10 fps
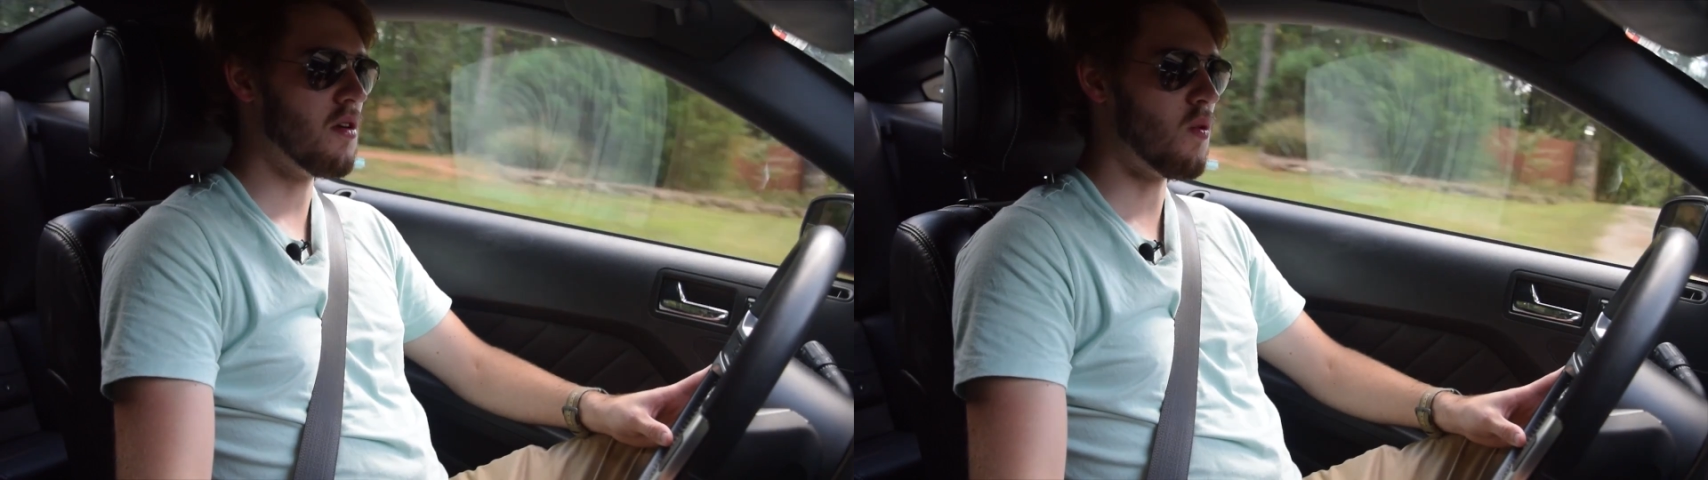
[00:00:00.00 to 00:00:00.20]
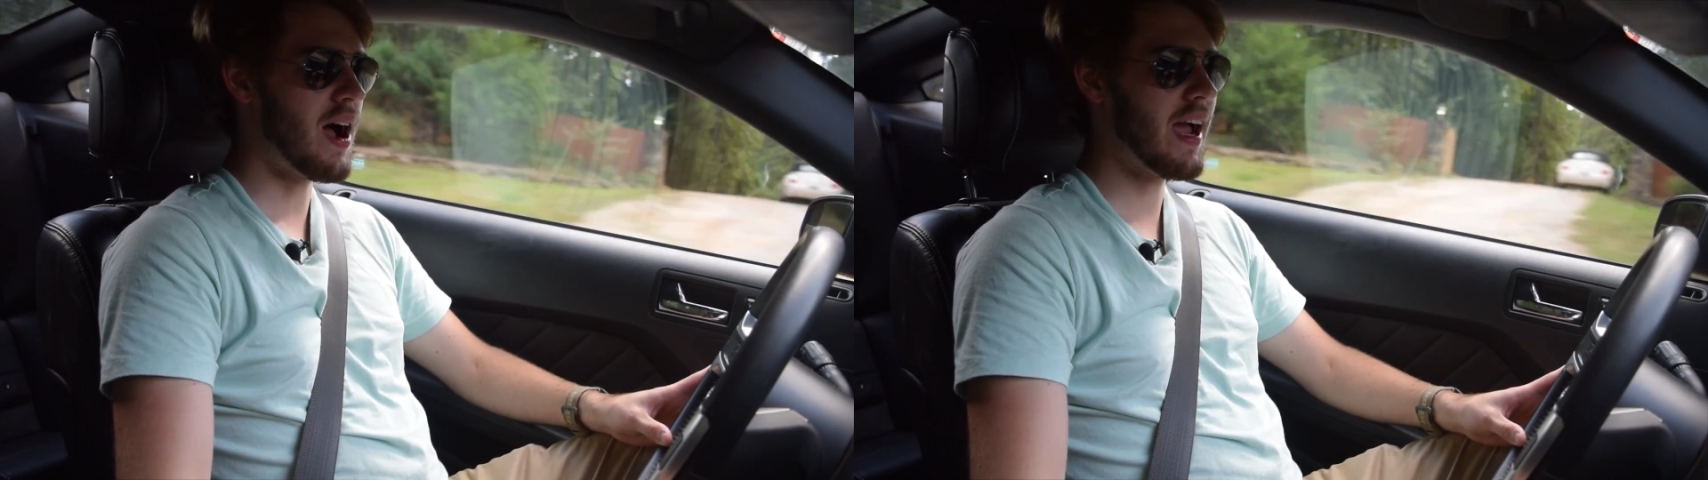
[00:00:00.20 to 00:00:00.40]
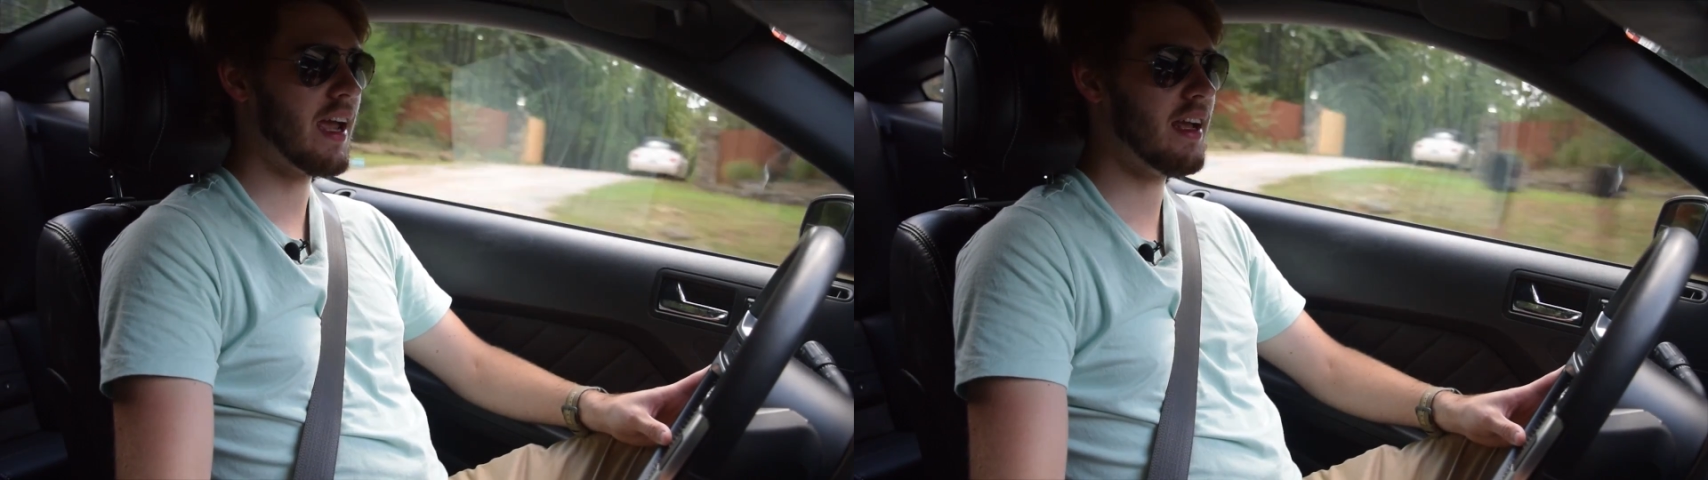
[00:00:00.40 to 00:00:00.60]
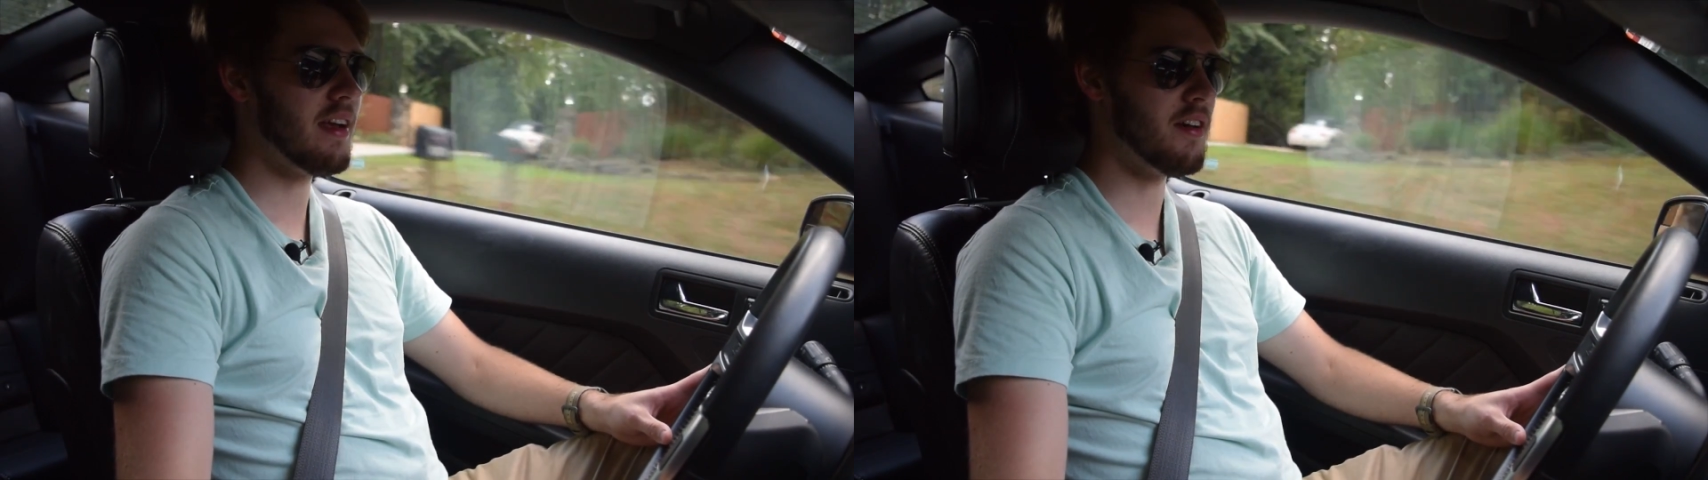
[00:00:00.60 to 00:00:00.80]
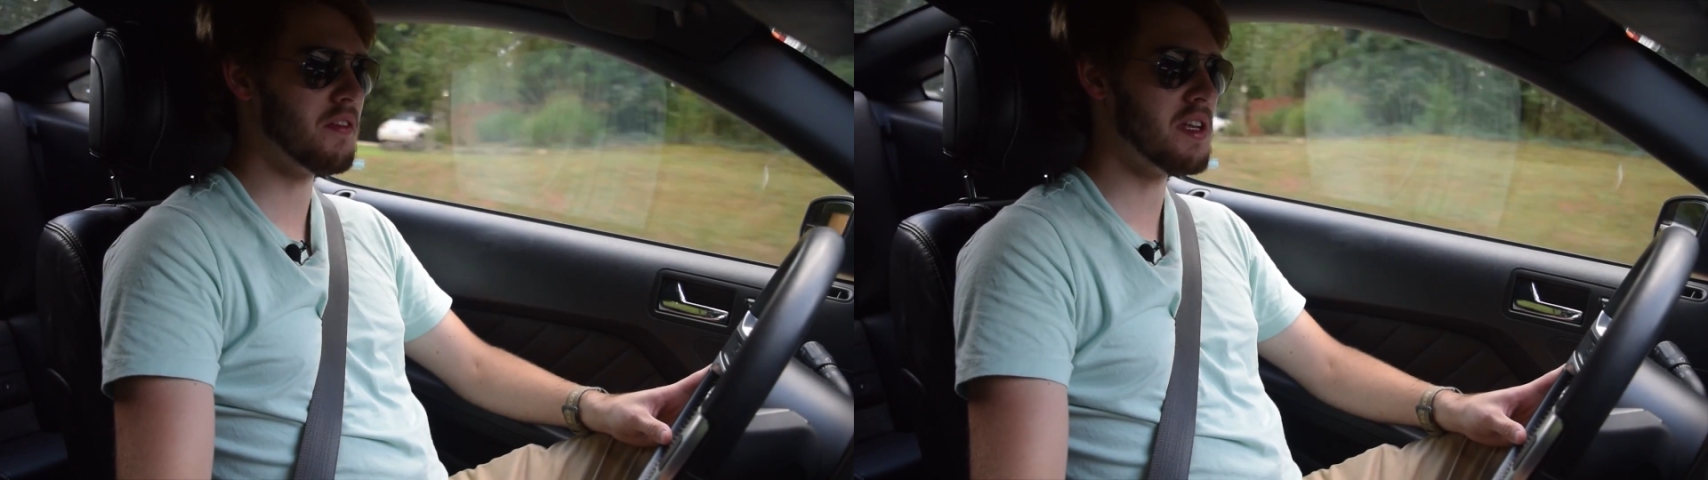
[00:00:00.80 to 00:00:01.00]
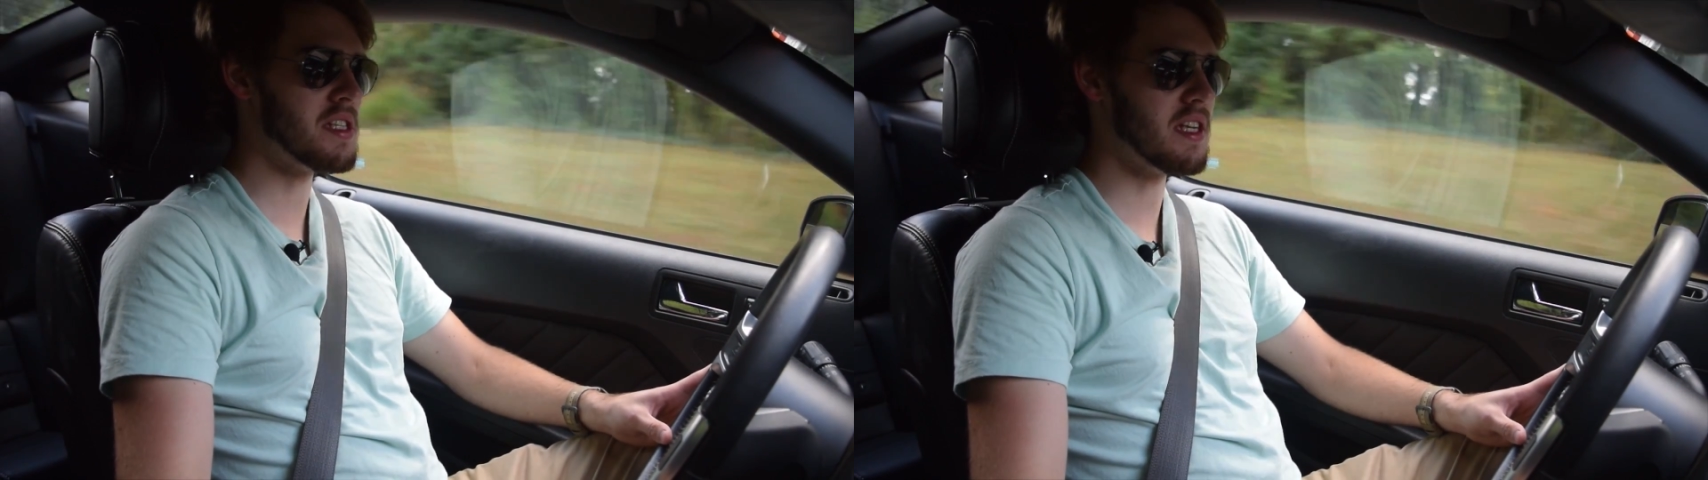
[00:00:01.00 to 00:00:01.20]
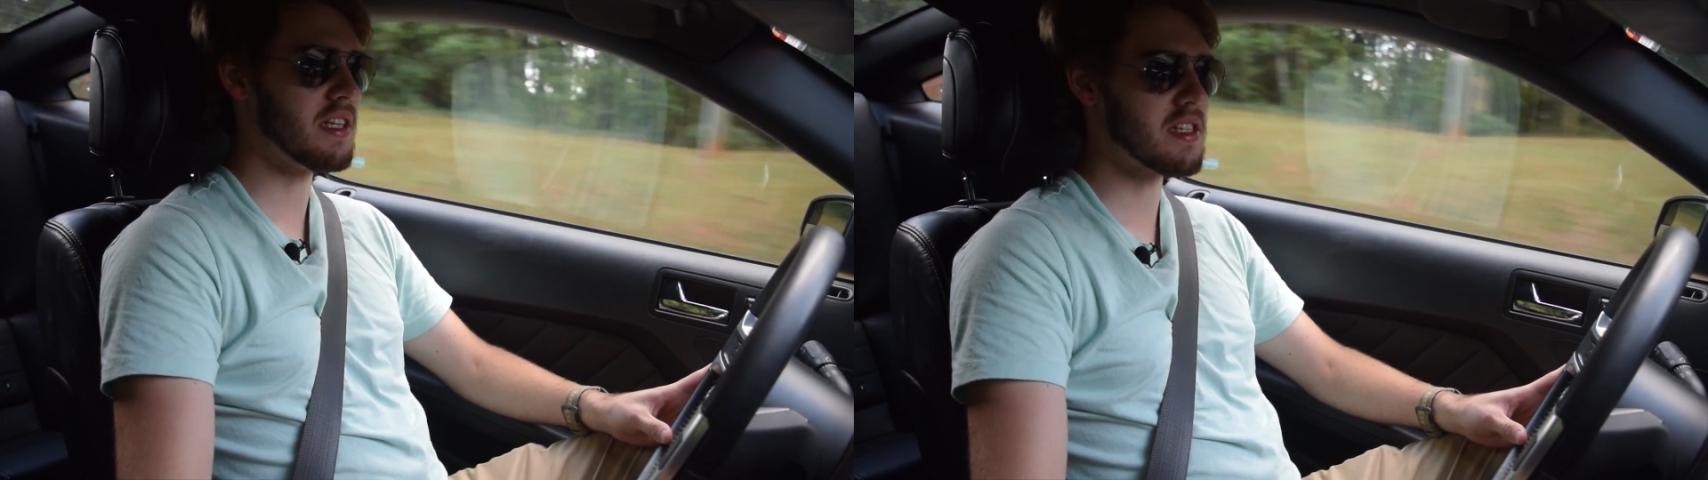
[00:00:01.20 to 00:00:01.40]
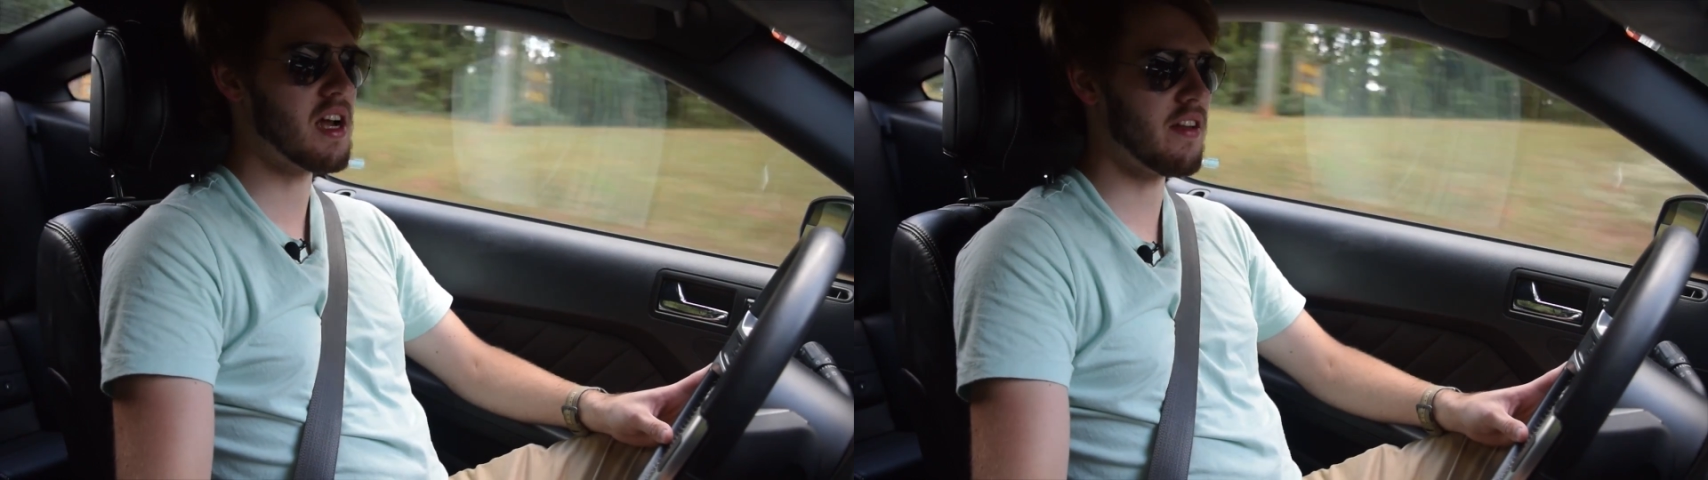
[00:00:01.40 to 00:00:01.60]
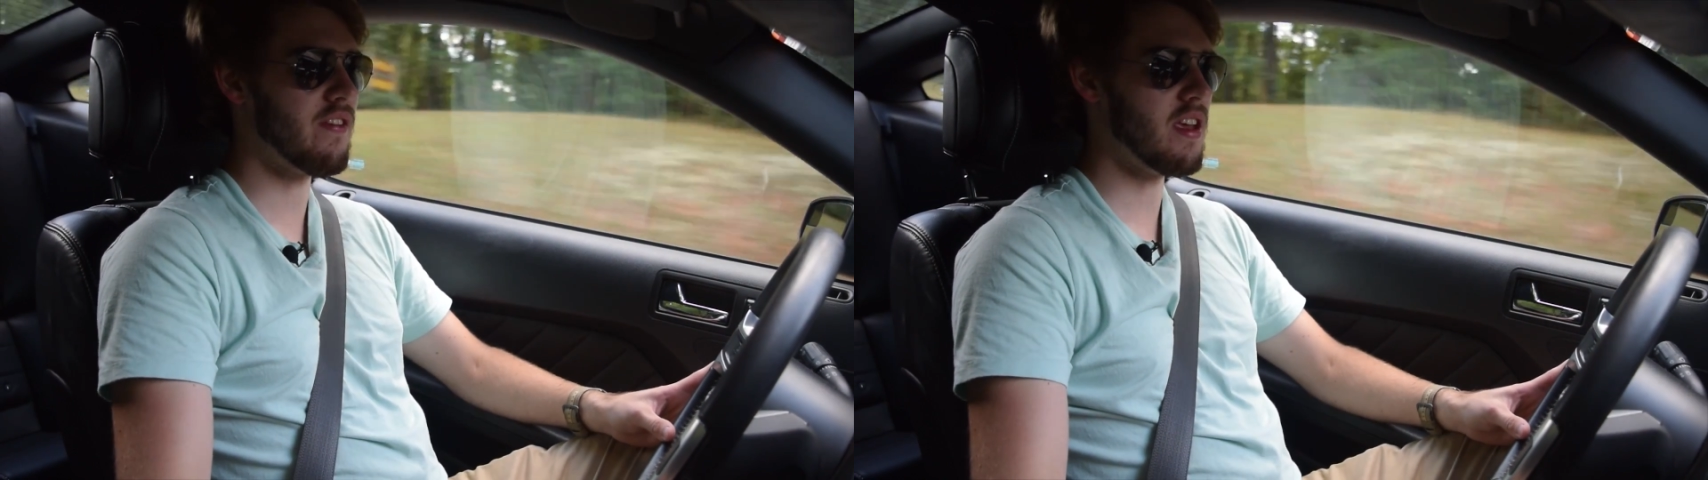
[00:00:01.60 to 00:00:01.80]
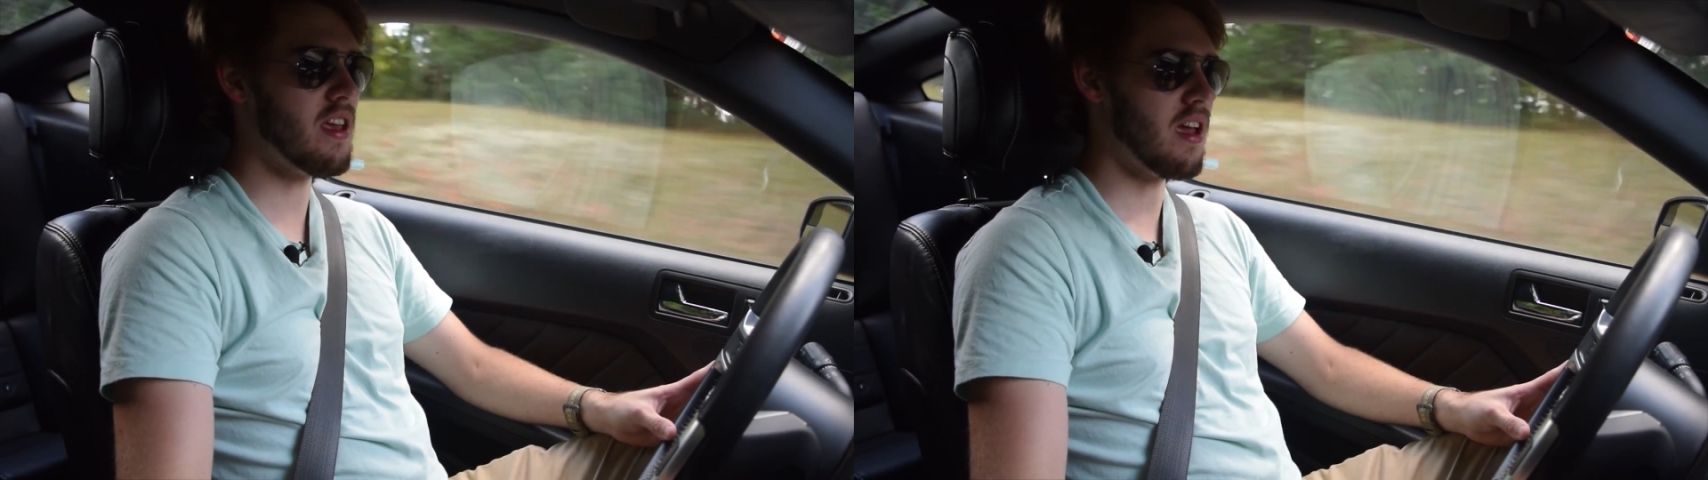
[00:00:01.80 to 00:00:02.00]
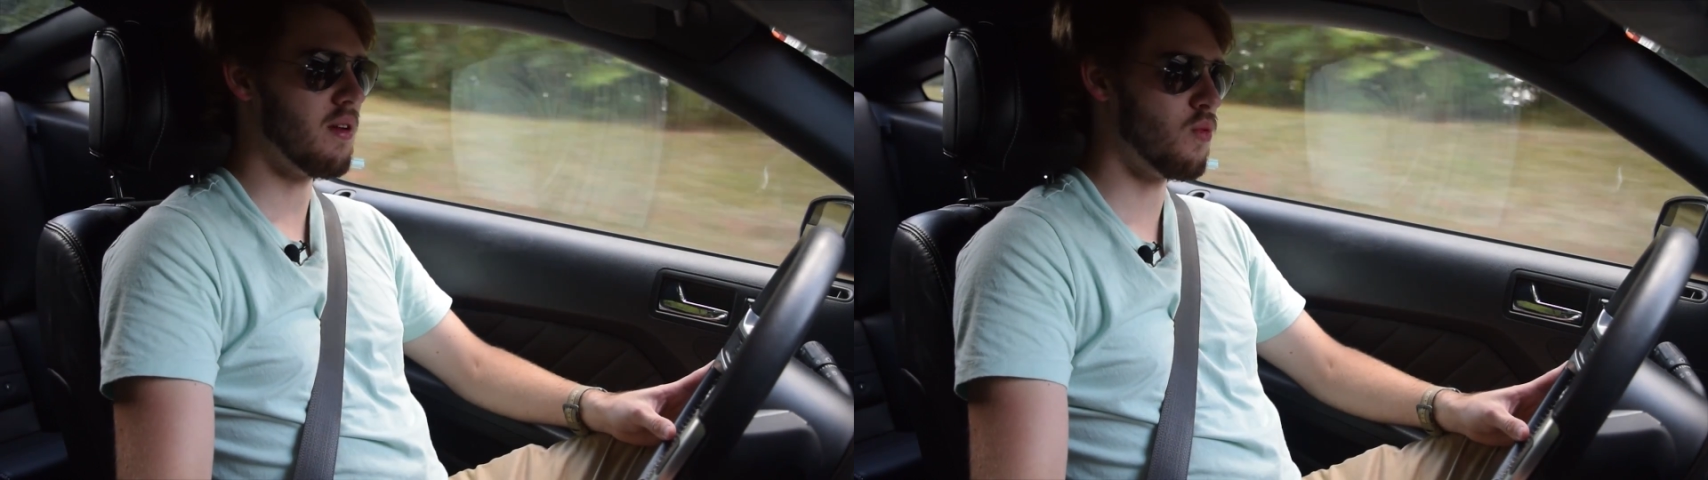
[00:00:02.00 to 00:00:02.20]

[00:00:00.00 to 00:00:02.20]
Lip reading: Why a V6, not a V8?